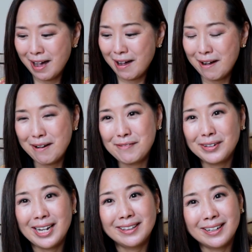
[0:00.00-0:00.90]

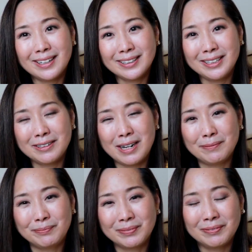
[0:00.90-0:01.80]
but I thought, you know, I'm
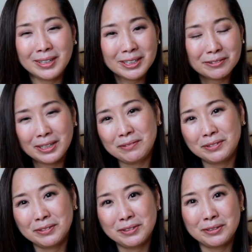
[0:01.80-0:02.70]
very
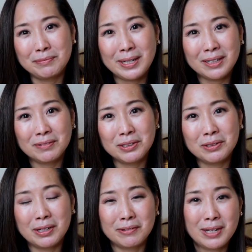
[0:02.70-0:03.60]
grateful to many of you who